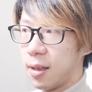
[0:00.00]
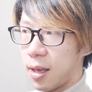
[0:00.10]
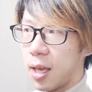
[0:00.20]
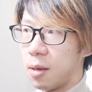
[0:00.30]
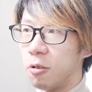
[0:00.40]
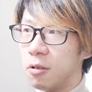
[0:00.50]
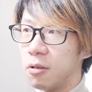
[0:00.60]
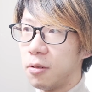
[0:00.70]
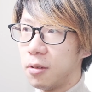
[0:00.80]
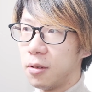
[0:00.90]

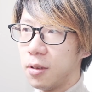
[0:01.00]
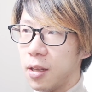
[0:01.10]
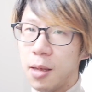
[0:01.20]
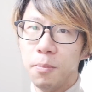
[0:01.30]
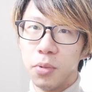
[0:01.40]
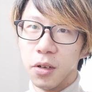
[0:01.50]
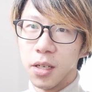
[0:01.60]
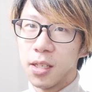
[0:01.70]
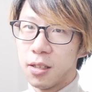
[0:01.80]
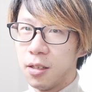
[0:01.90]
cable input.